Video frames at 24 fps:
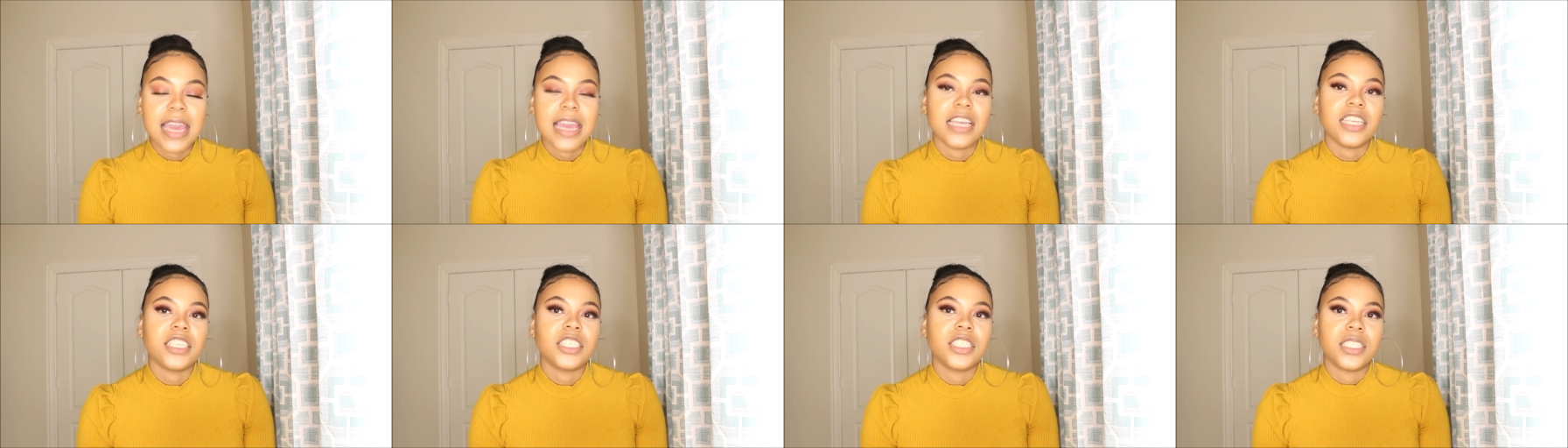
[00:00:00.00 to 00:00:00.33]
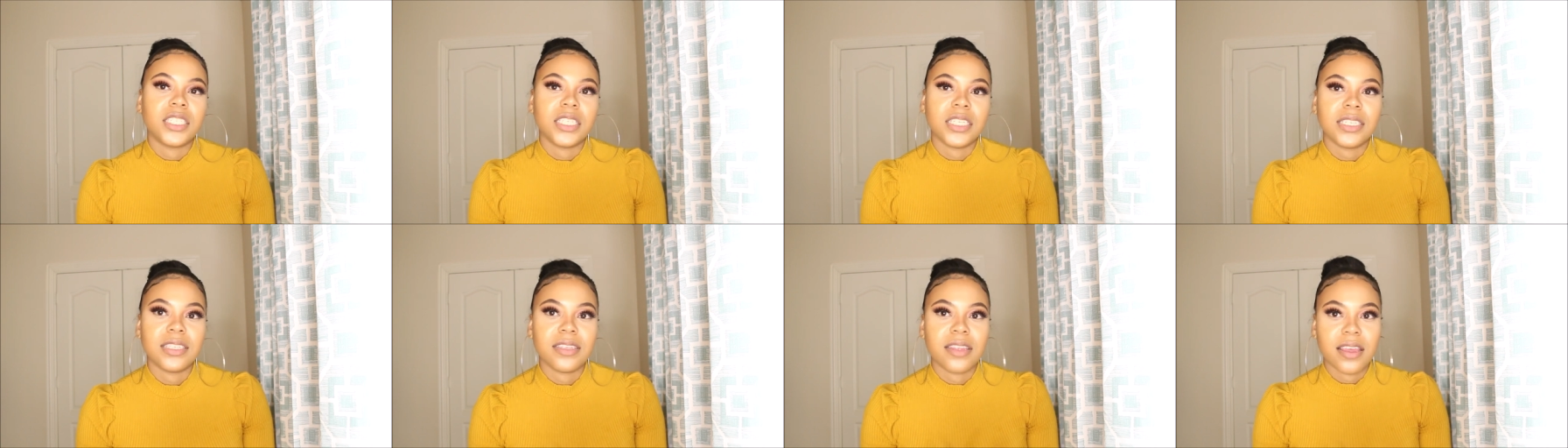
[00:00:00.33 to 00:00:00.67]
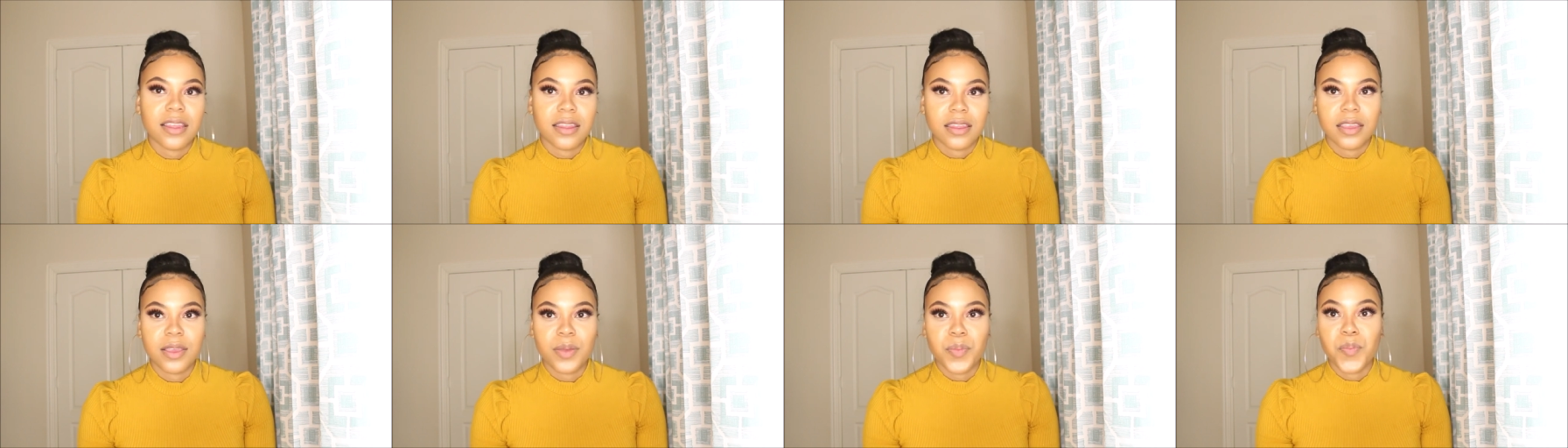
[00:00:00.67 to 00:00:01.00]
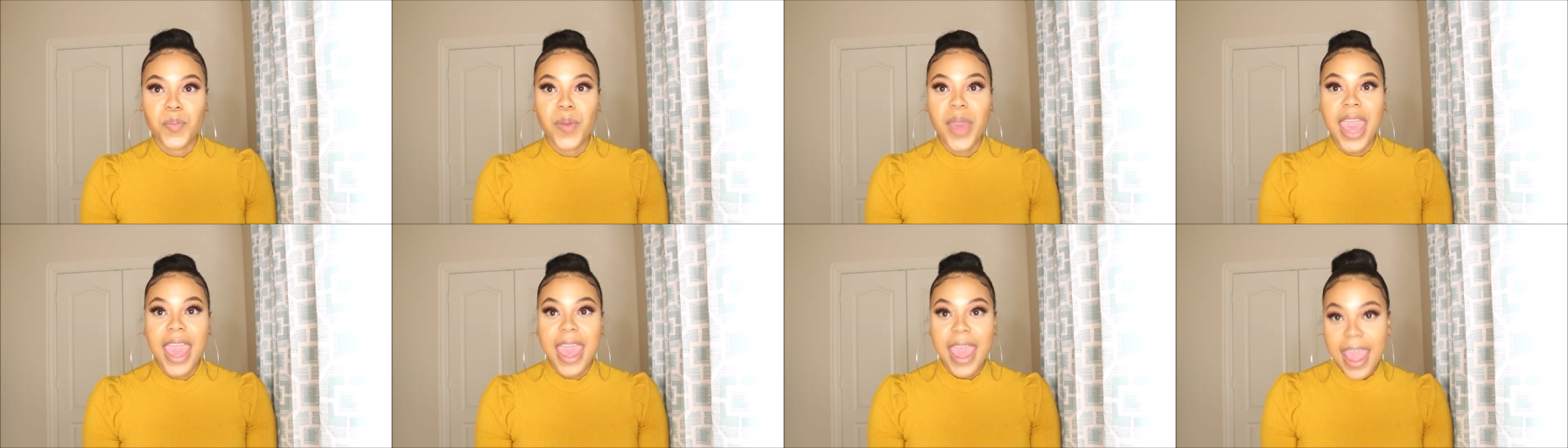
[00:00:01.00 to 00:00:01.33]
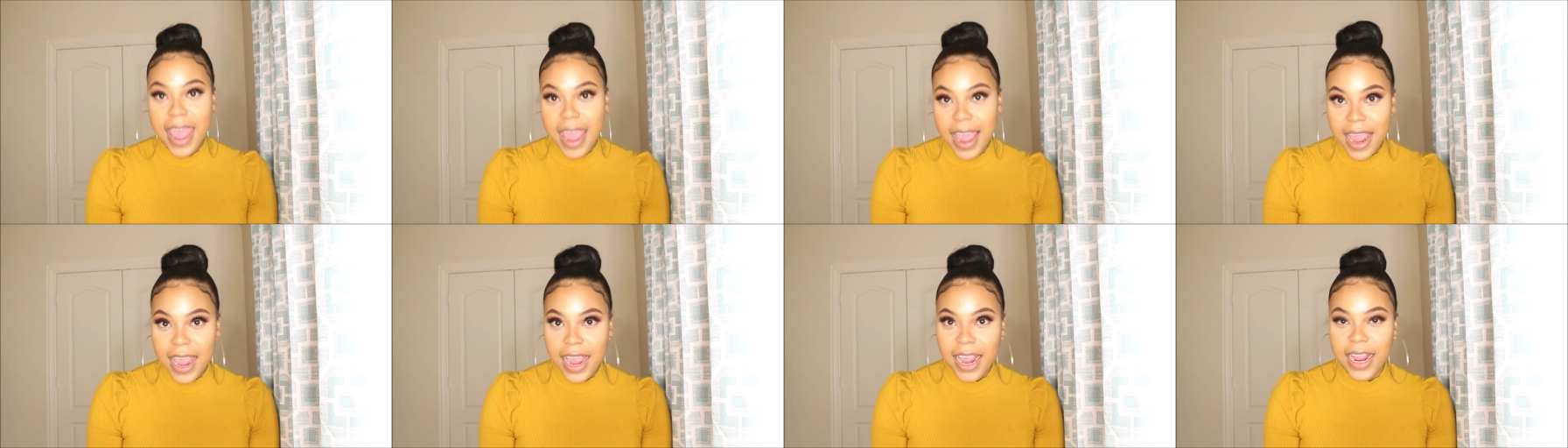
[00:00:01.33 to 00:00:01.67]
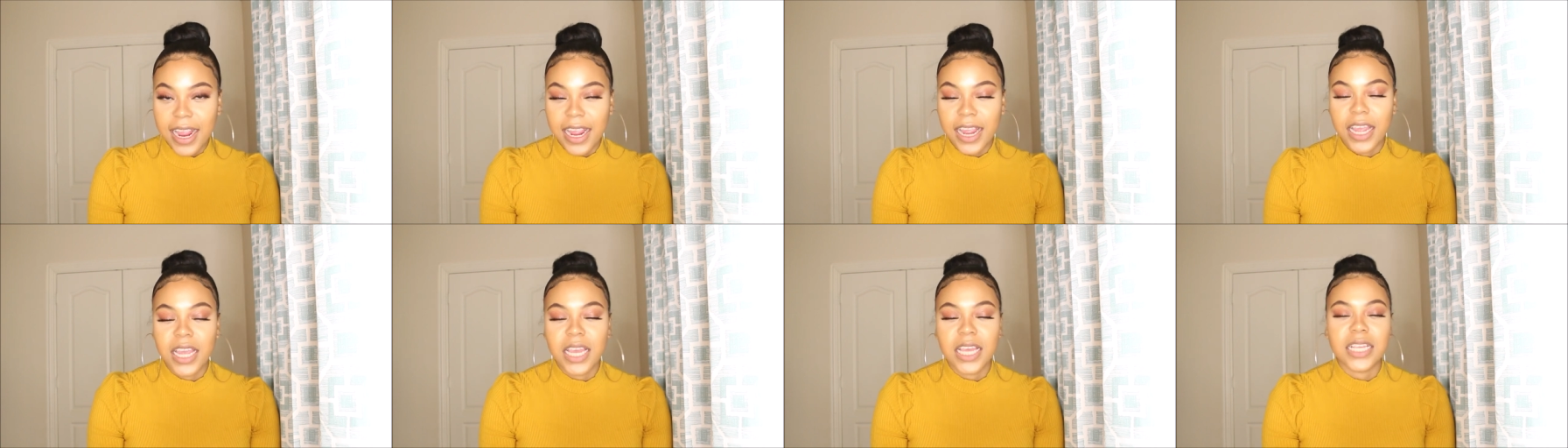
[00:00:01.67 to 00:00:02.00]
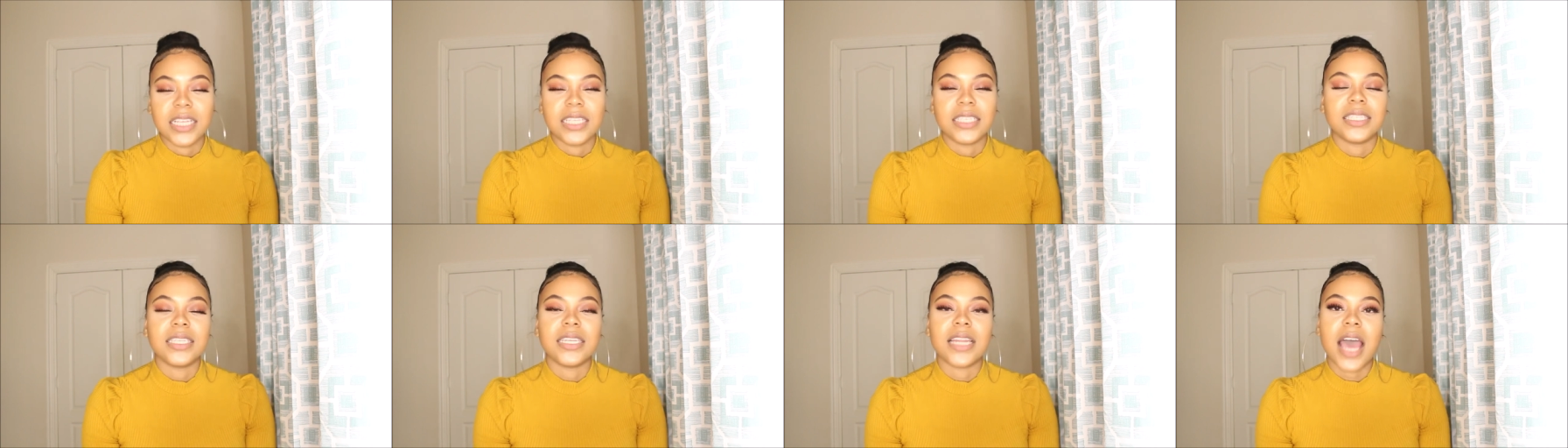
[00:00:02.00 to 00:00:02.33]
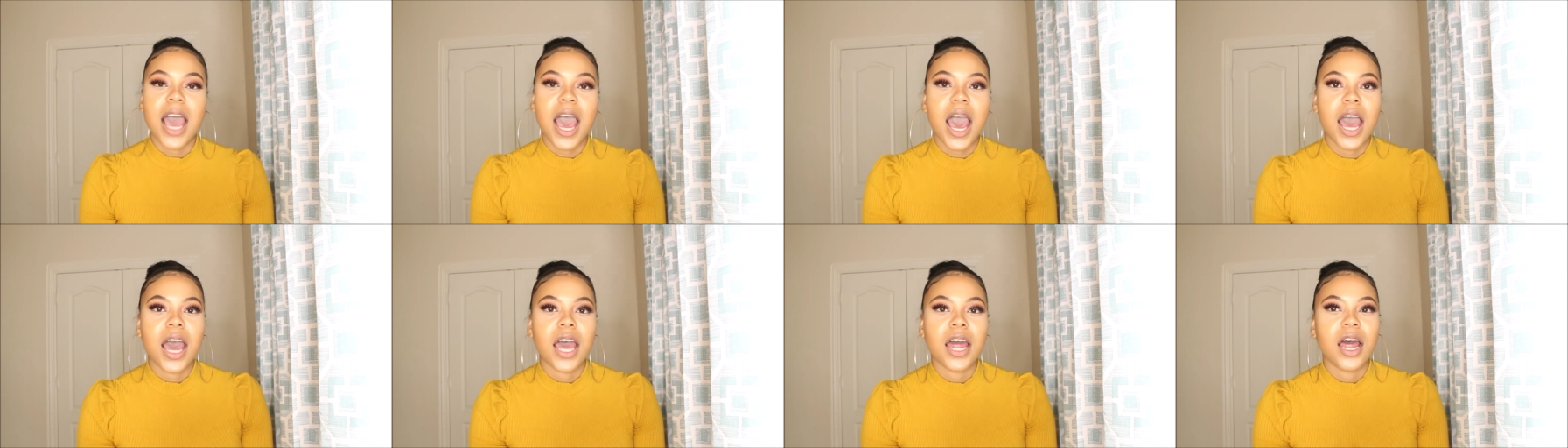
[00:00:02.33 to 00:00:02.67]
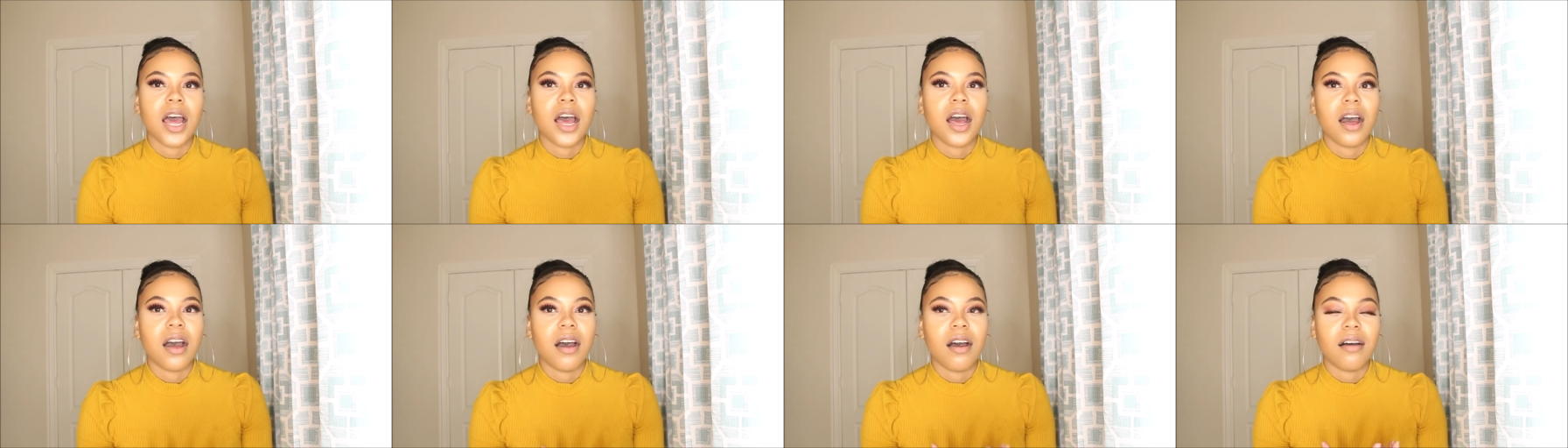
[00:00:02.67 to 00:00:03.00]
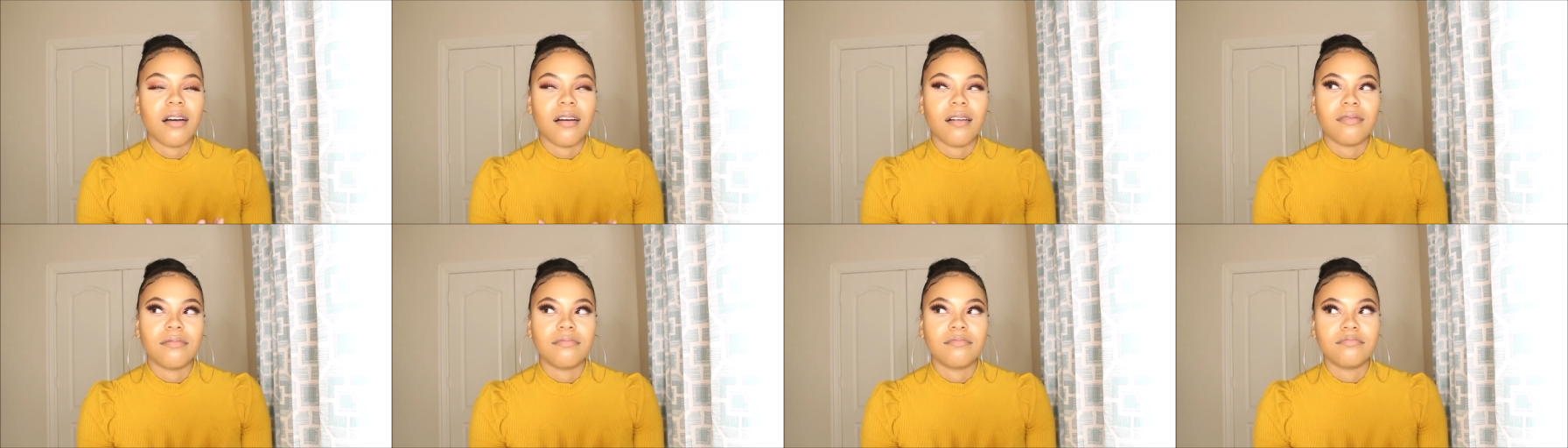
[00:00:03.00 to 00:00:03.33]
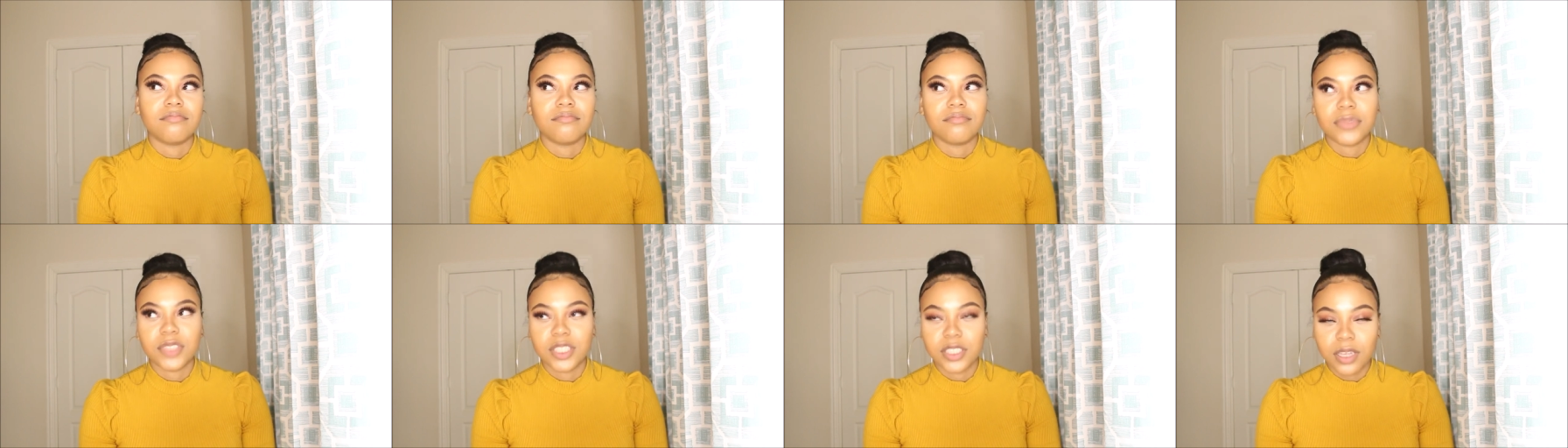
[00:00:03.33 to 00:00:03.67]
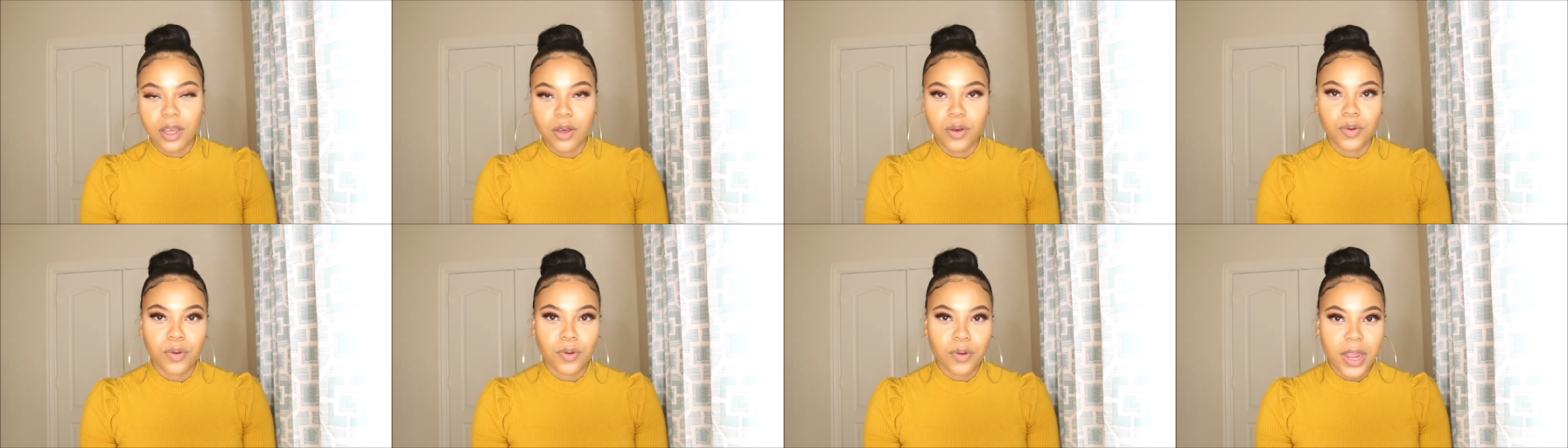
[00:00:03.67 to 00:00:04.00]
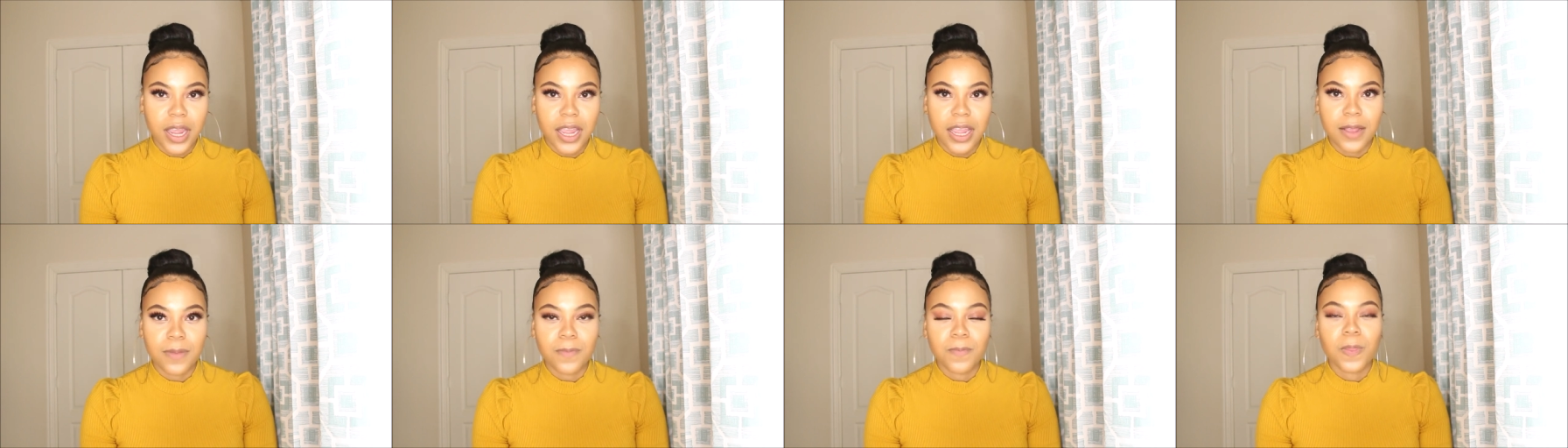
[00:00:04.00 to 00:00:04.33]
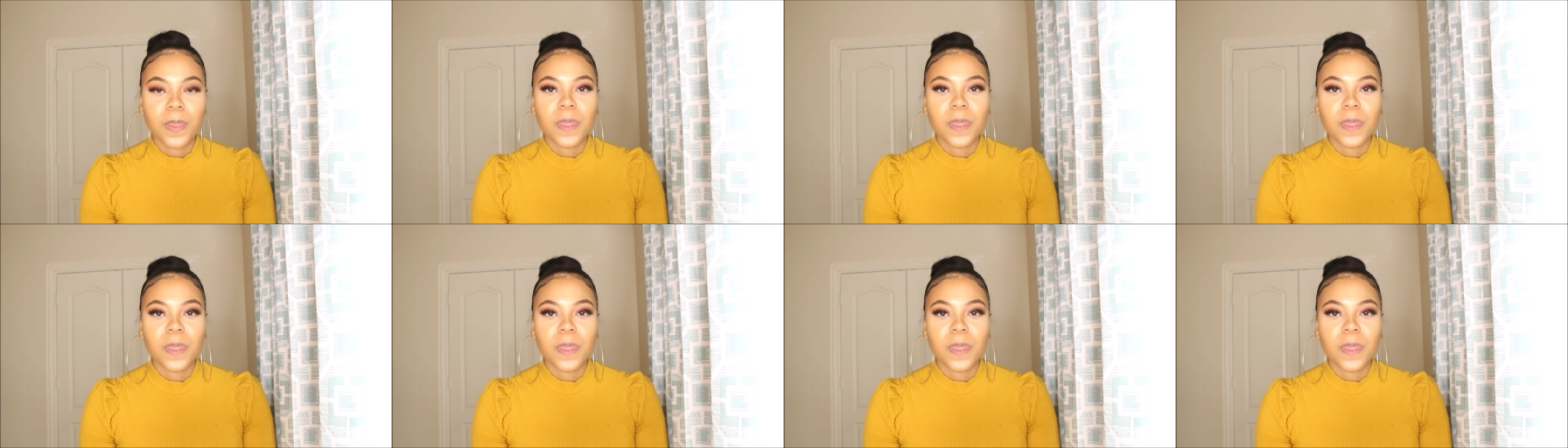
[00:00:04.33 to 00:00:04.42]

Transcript: It's just that the pay is not so great.